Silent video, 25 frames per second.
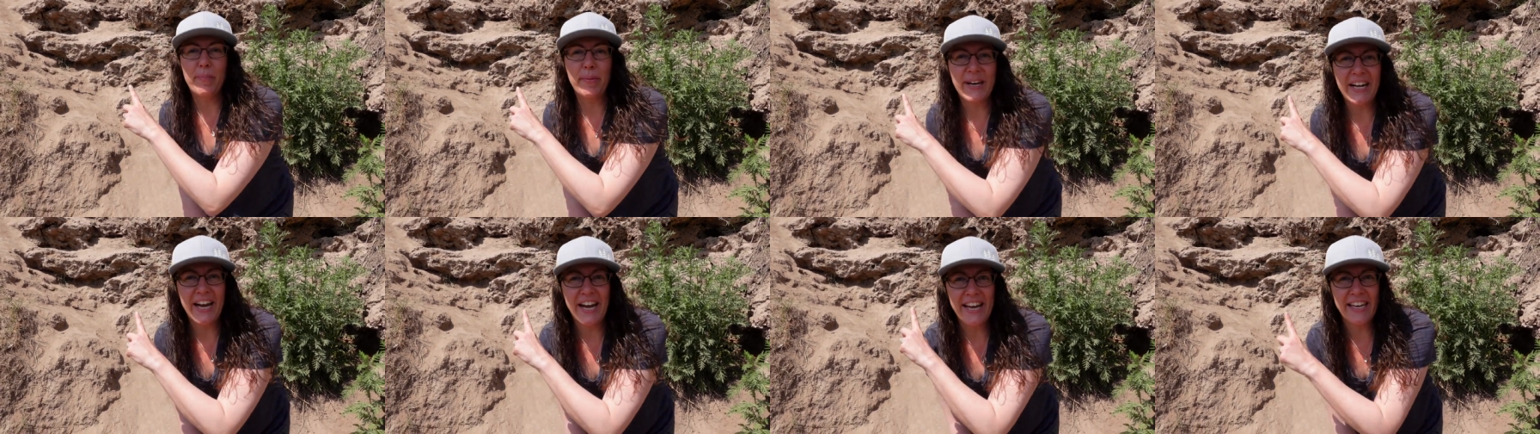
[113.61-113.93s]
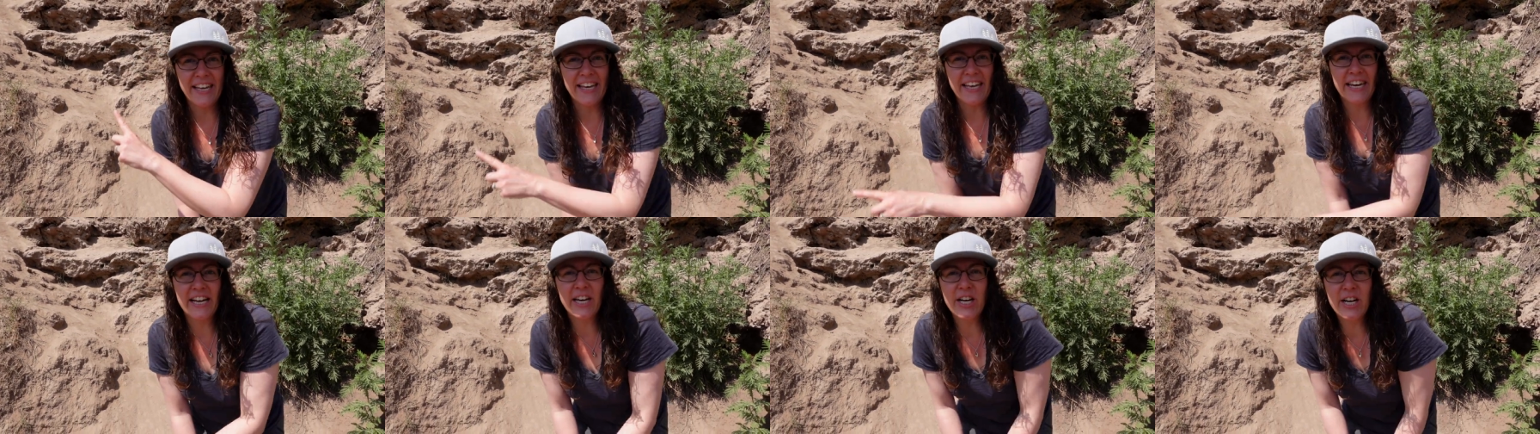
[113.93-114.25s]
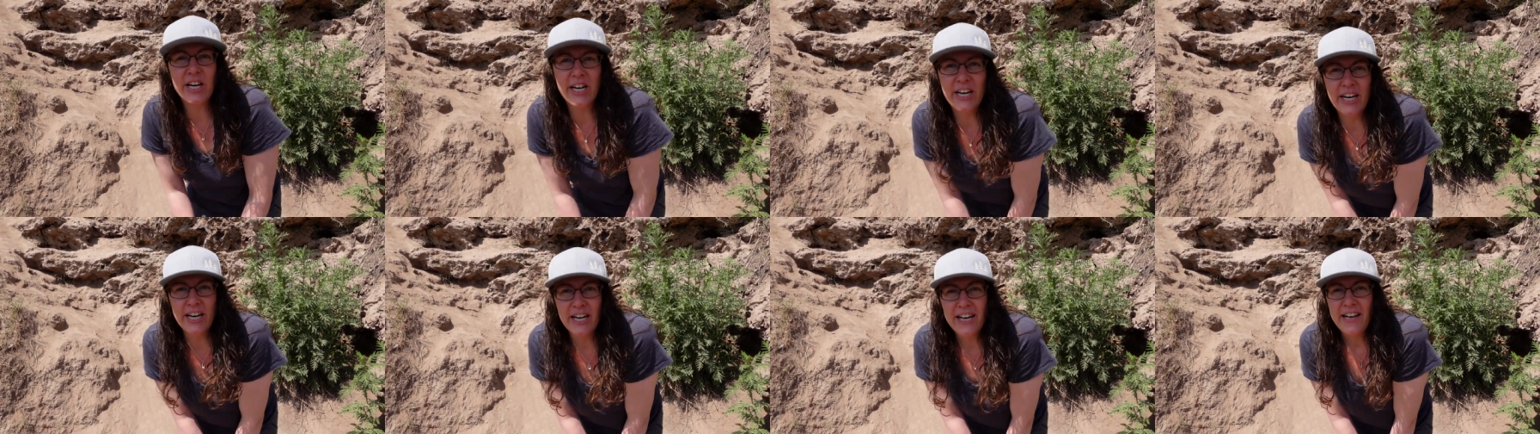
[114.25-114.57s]
but I hear
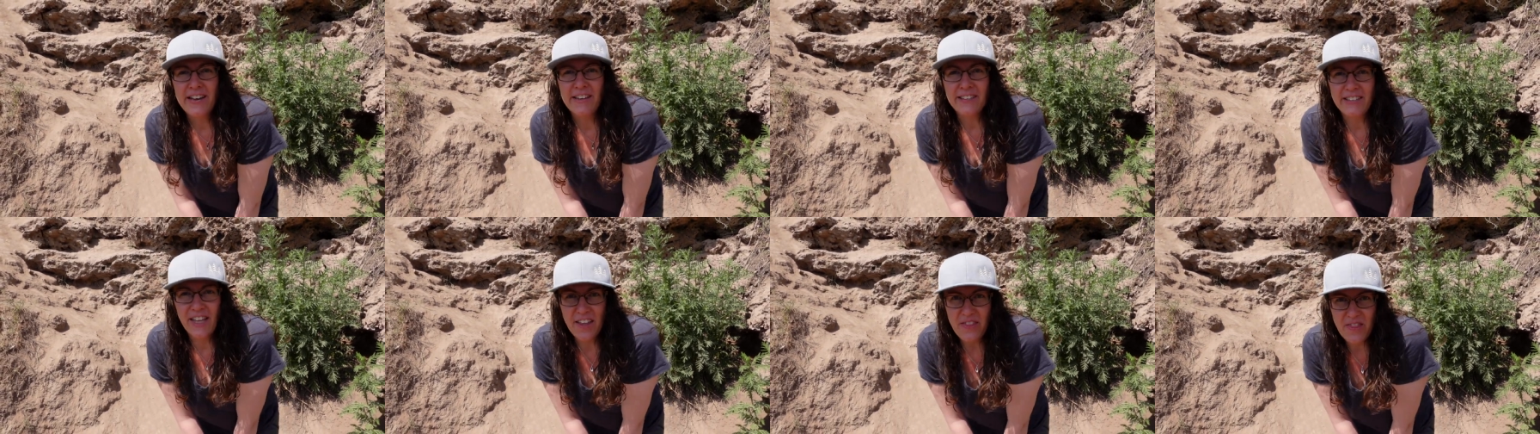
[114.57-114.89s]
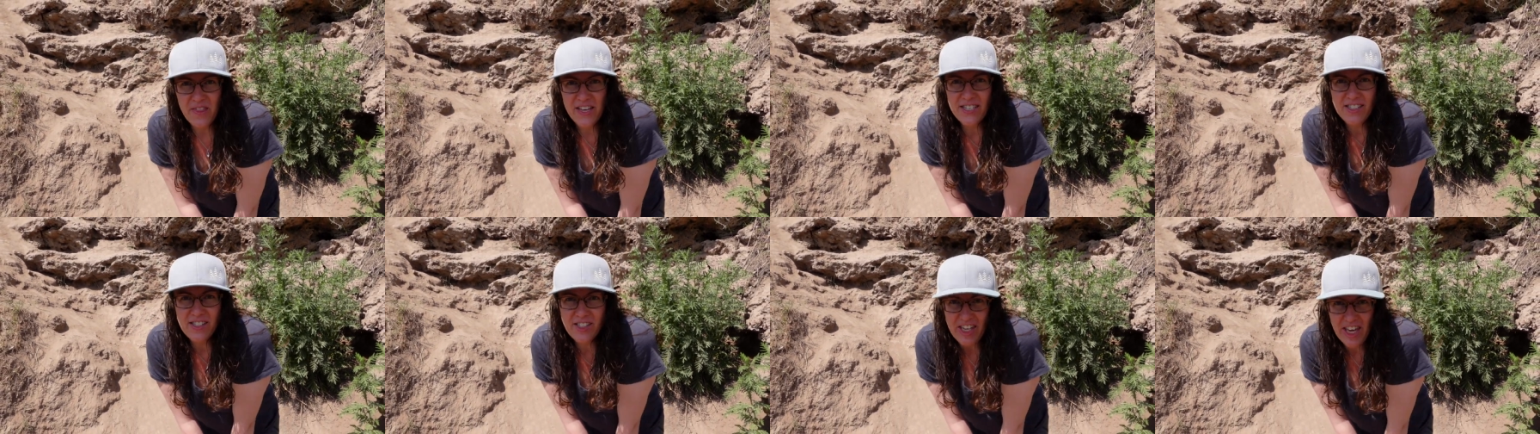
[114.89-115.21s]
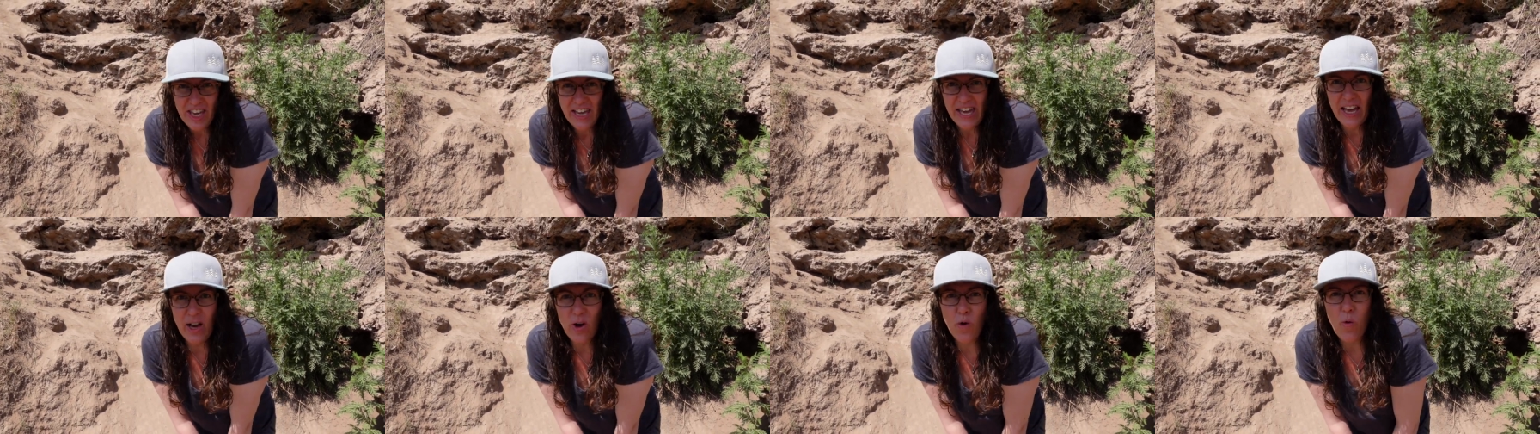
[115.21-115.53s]
that this
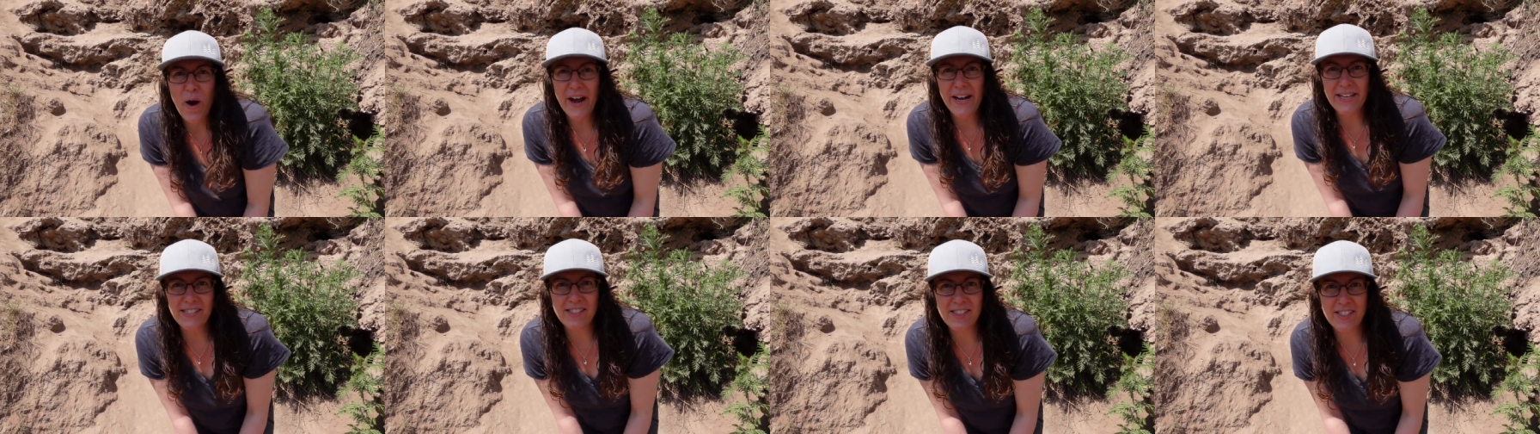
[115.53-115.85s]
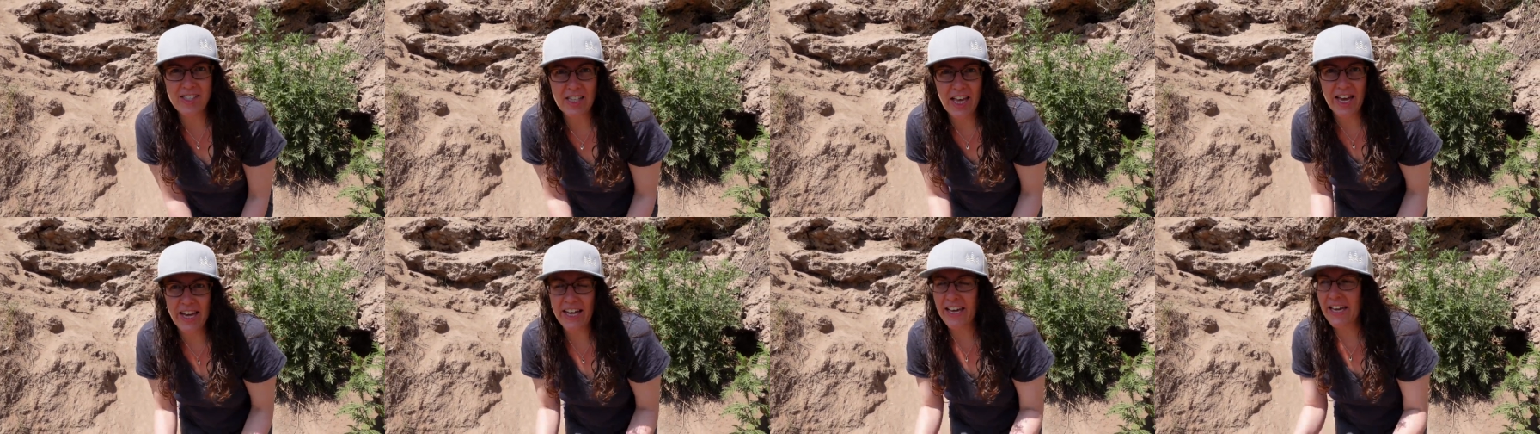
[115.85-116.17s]
can get quite slick.